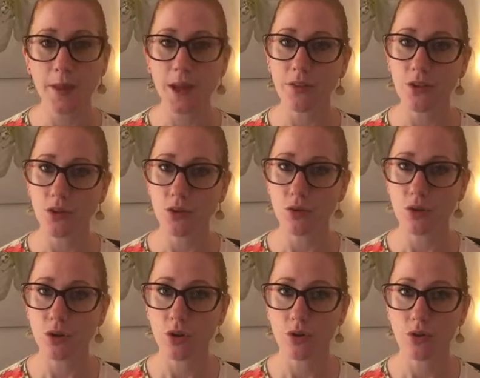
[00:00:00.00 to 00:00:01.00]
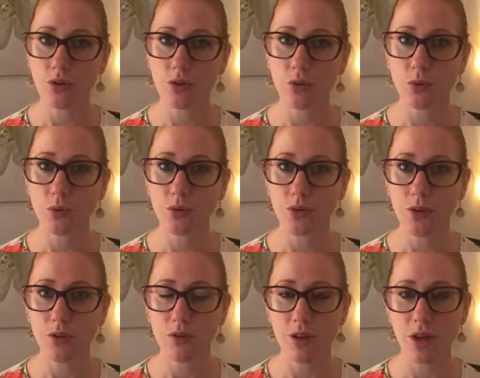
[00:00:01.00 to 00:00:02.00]
and that you can
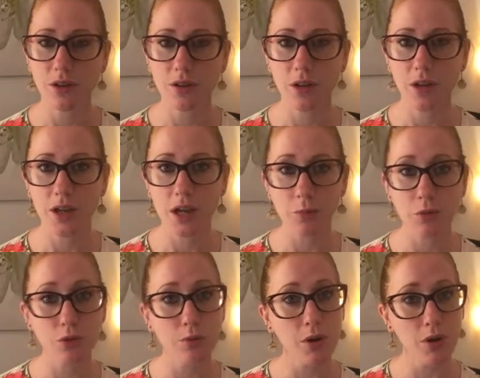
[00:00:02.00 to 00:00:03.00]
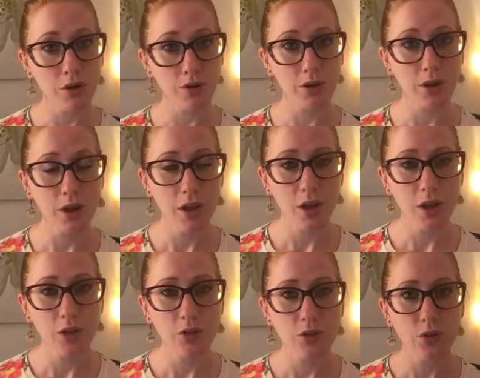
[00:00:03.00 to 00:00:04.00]
also then enable your partner
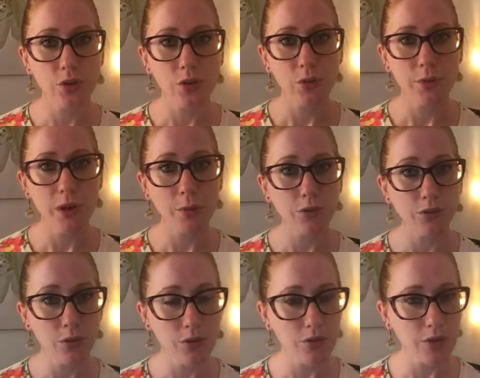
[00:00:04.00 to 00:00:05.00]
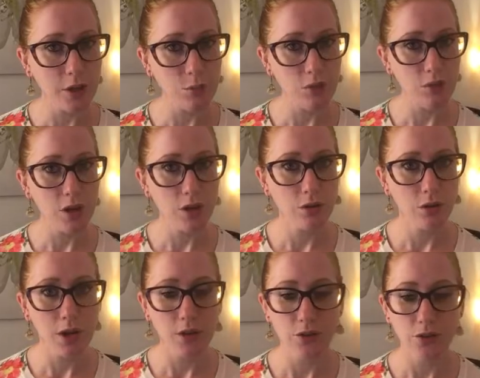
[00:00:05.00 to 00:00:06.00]
to be able to do the same with you,
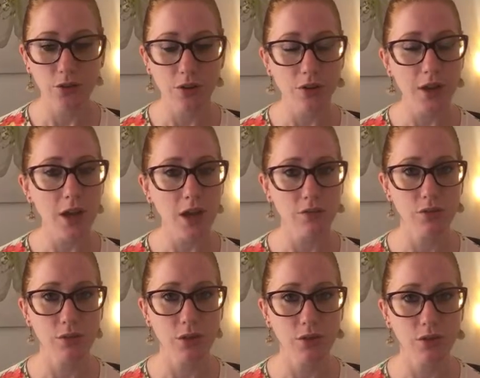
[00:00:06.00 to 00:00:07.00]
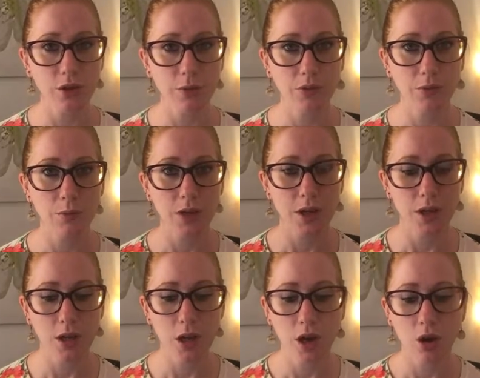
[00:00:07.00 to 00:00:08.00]
and so that they have their own time to
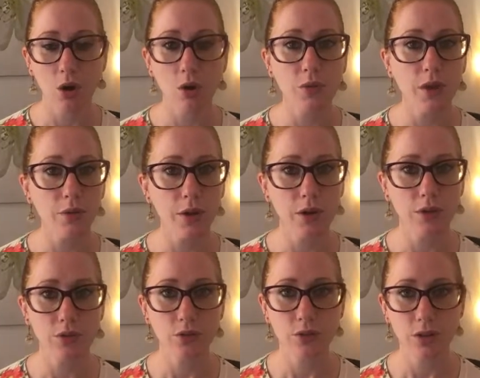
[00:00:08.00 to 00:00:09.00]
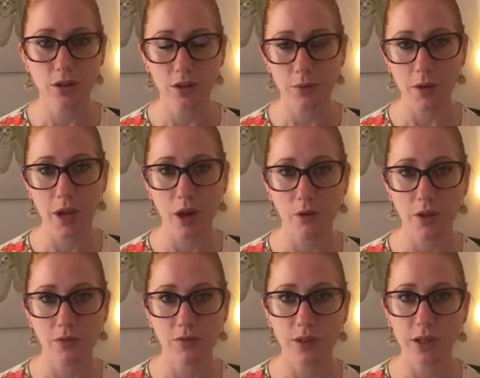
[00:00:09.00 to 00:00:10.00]
be on their own, to really think about how
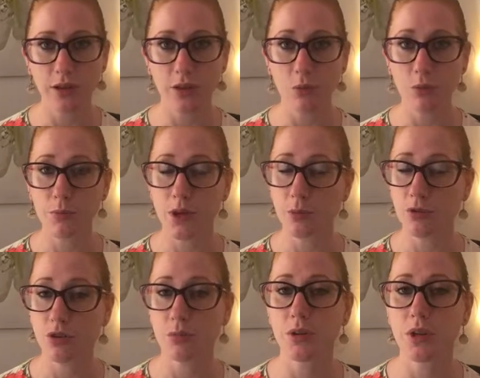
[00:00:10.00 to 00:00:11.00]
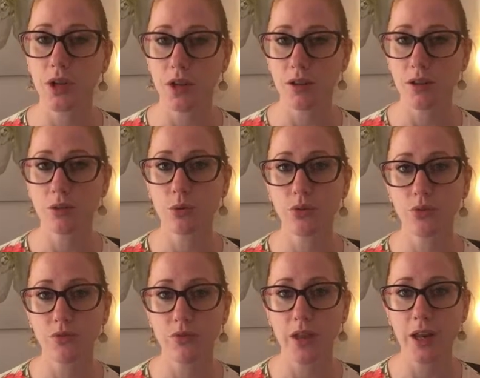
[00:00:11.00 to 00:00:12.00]
they're feeling. They will be able to communicate their thoughts
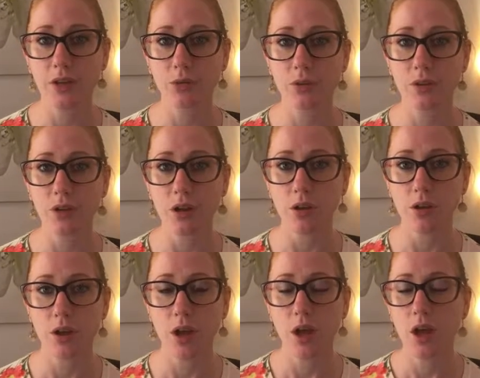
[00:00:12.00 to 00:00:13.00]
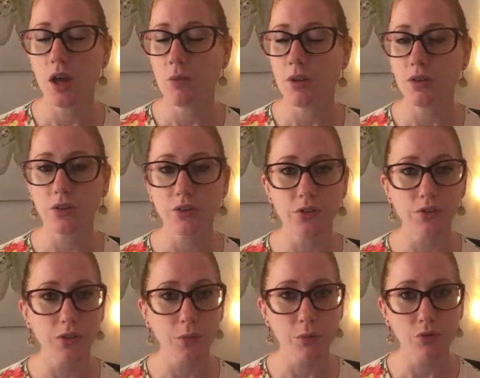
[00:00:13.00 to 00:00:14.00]
and feelings with you, because as I've
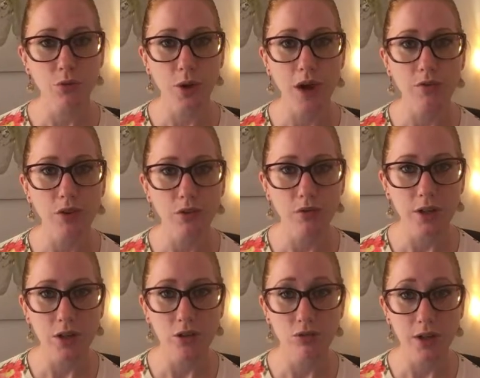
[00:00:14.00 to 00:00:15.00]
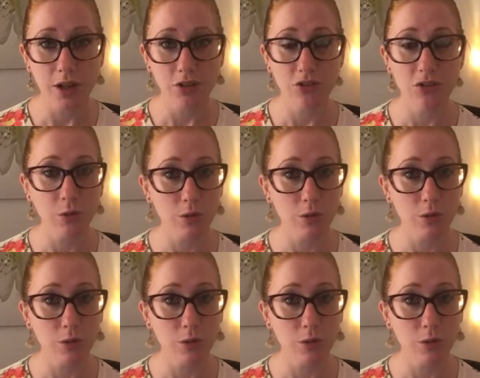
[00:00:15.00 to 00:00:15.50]
said before, having a really good relationship